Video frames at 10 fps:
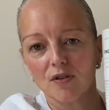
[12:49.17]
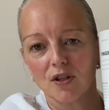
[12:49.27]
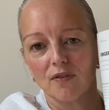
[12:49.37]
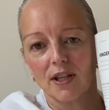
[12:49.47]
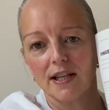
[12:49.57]

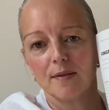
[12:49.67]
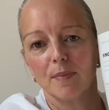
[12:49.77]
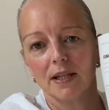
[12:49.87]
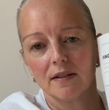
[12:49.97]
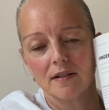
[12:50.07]
So these
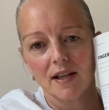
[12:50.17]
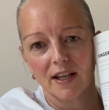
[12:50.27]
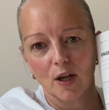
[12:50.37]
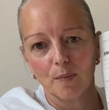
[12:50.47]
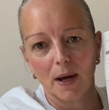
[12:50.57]
mittens
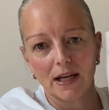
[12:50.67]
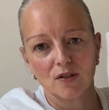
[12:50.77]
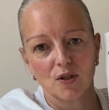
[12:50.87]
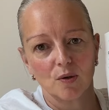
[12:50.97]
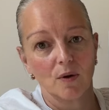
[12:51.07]
I go back
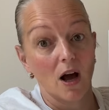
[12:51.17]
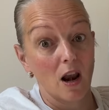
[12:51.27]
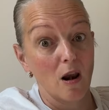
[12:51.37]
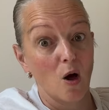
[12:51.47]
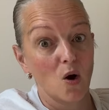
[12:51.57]
to
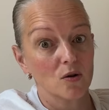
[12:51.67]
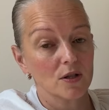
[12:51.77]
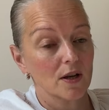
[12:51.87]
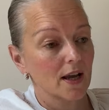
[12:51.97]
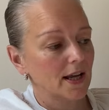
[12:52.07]
a
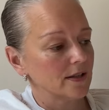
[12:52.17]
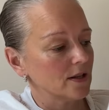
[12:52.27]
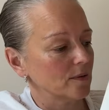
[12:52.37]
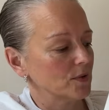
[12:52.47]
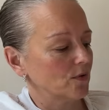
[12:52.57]
lot in
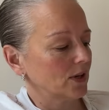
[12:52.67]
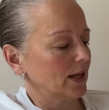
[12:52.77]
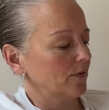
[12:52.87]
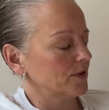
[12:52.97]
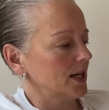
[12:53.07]
terms for
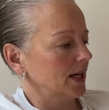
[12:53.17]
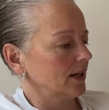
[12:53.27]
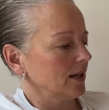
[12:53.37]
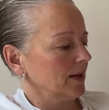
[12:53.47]
gifting.